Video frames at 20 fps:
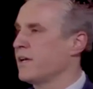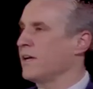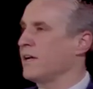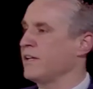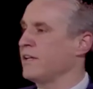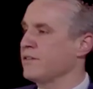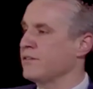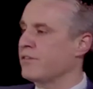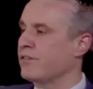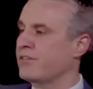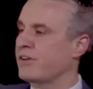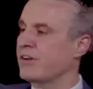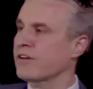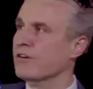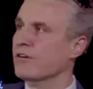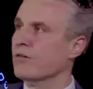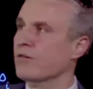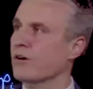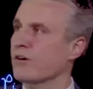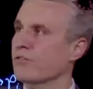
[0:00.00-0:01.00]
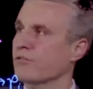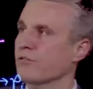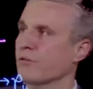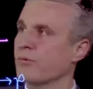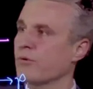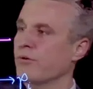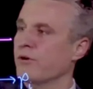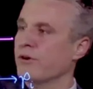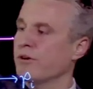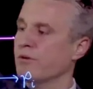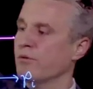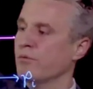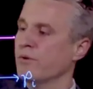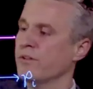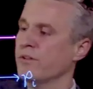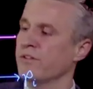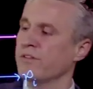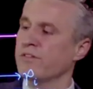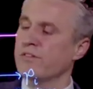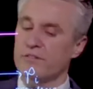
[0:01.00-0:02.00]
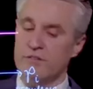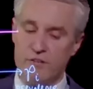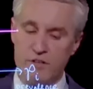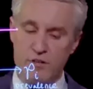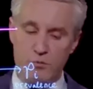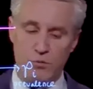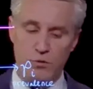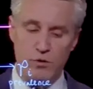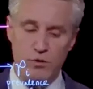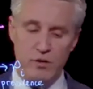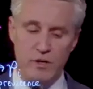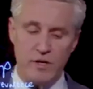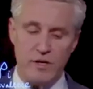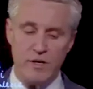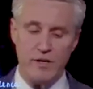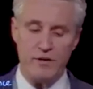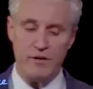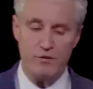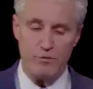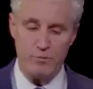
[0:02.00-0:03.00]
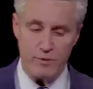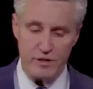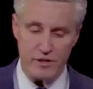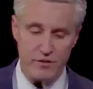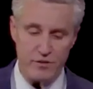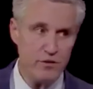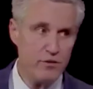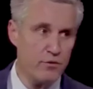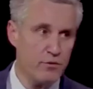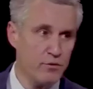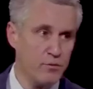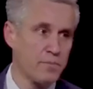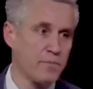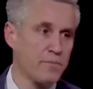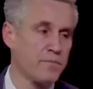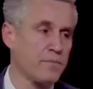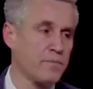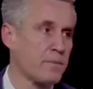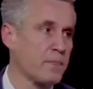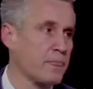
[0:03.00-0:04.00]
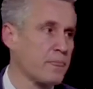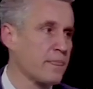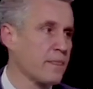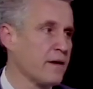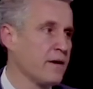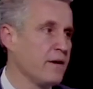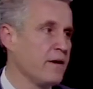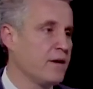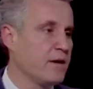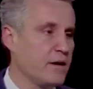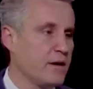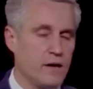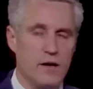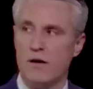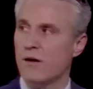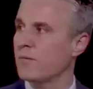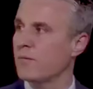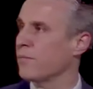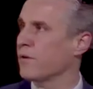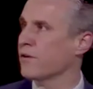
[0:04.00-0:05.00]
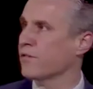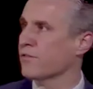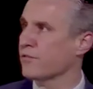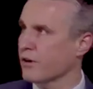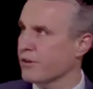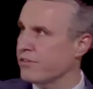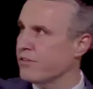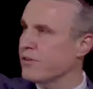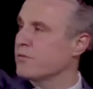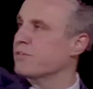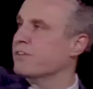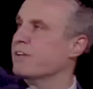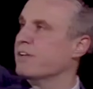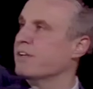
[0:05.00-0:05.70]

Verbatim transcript: And there's a second crossover point when this is equal uh, to P2. Um, uh, sorry, is equal to